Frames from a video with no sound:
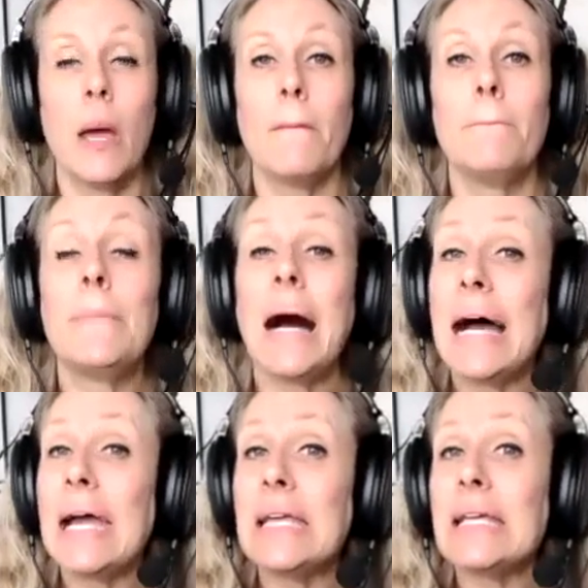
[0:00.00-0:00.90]

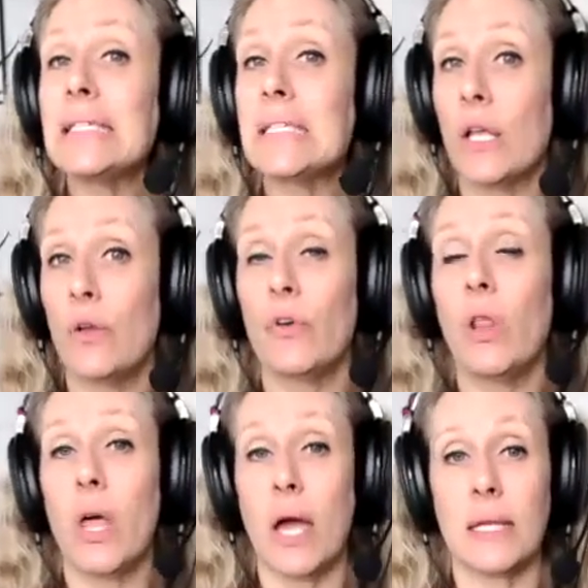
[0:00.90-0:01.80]
My silver
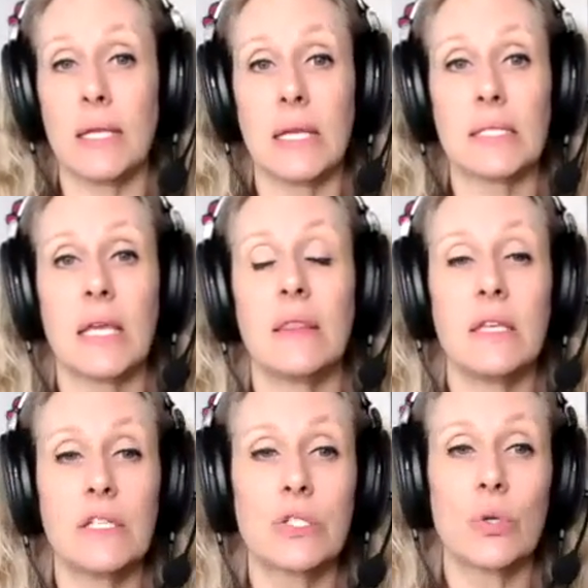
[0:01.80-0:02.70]
linings in
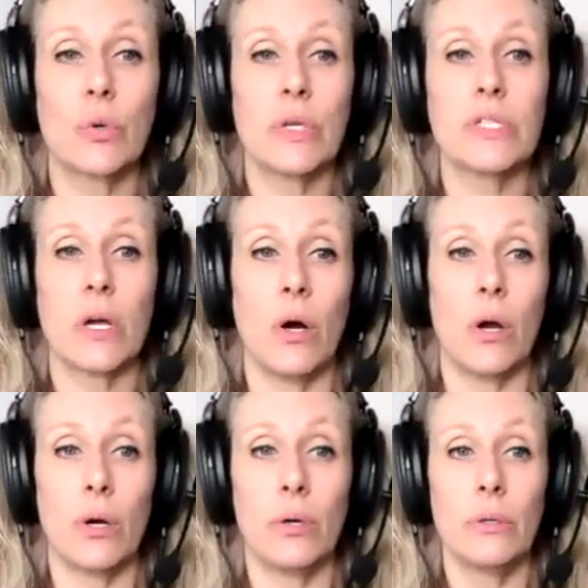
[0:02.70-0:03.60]
these stories
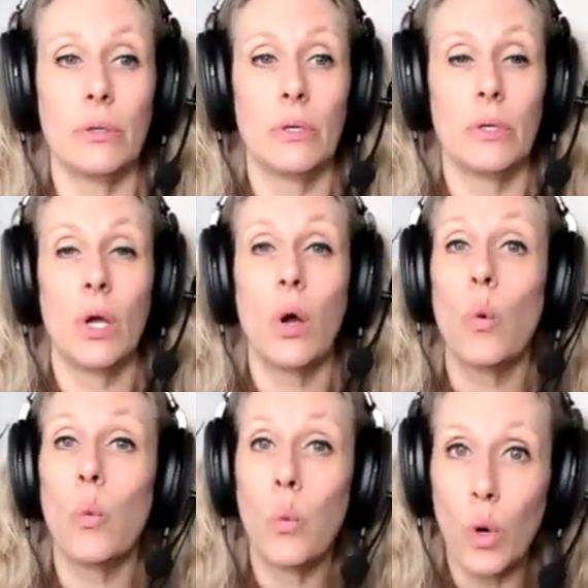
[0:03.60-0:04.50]
are
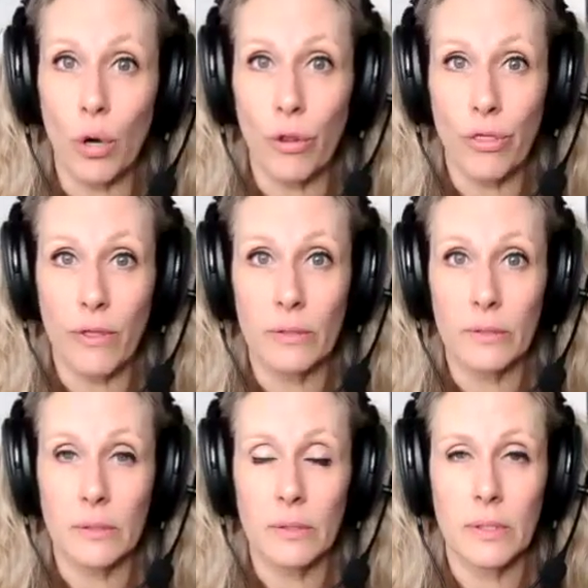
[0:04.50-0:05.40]
worth,
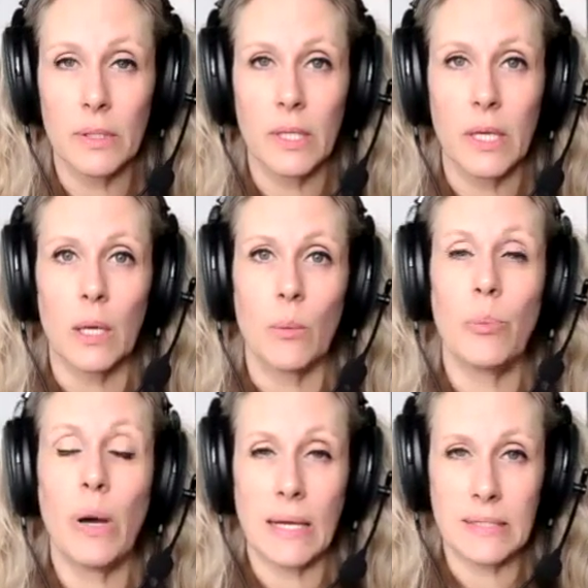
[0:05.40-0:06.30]

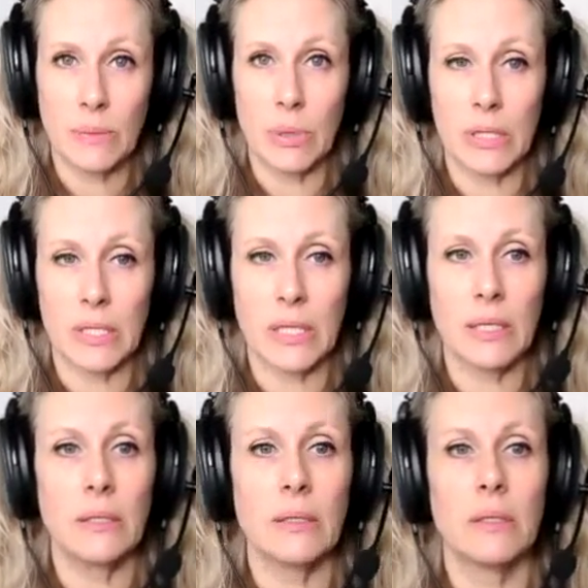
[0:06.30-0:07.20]

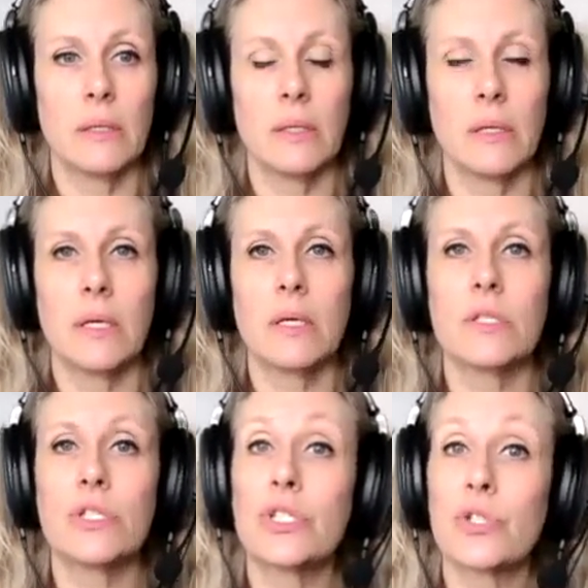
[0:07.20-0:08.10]
possibility,
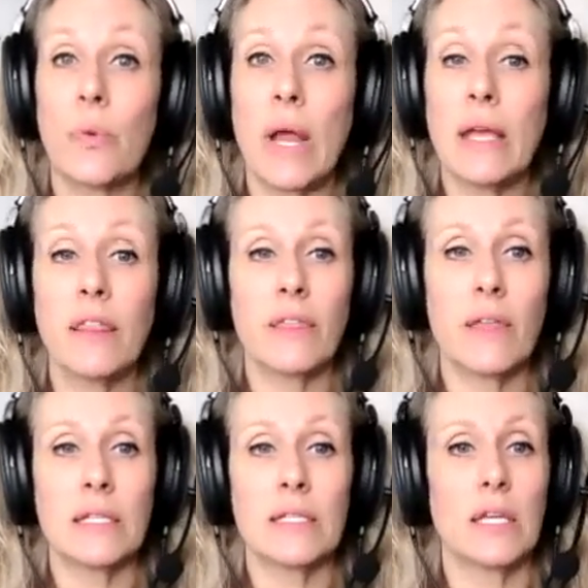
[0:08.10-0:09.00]
strength
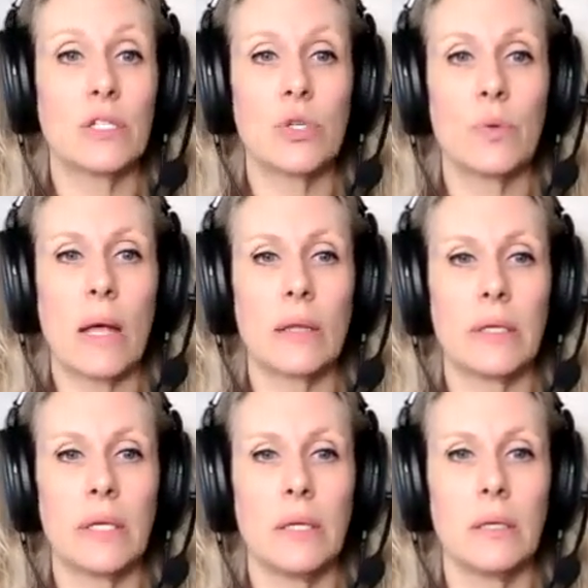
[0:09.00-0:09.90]
and
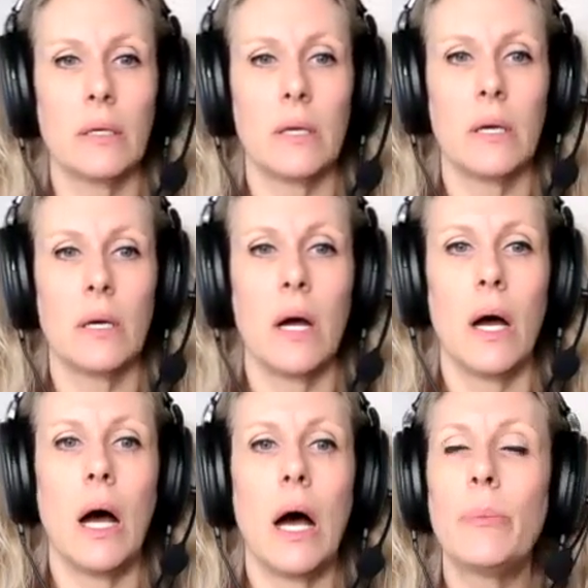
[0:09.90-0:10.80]
sensuality,
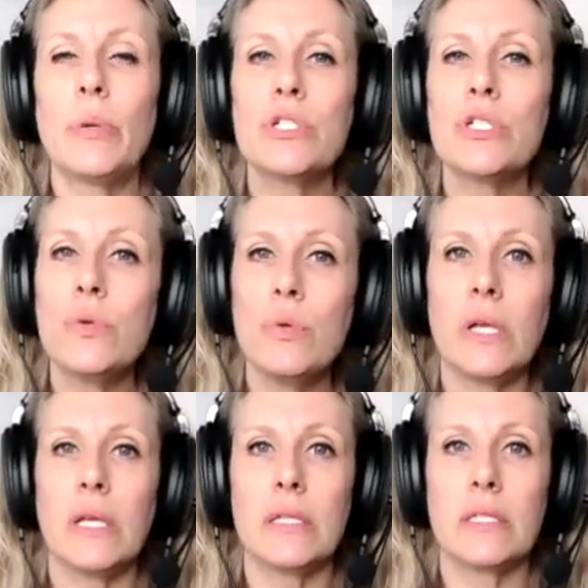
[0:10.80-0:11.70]

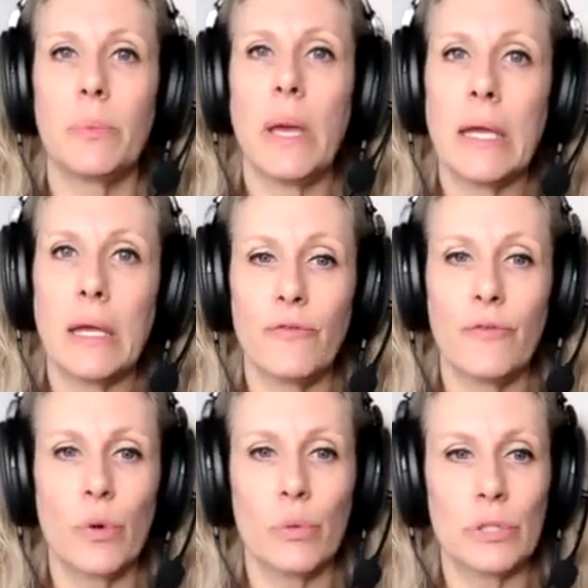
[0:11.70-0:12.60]
opportunity to pay it
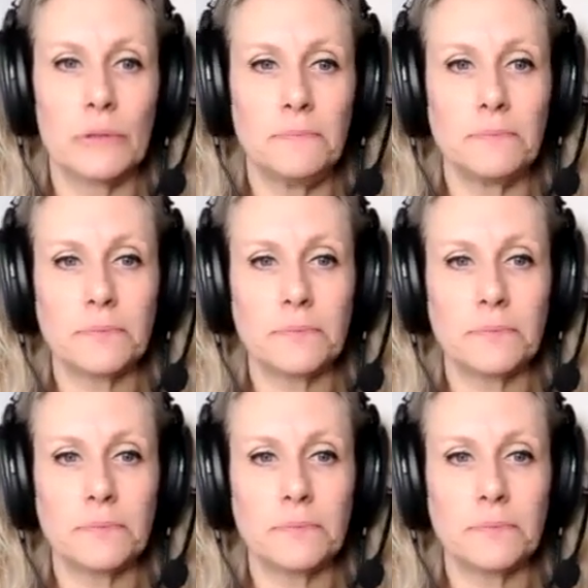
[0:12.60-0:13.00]
forward,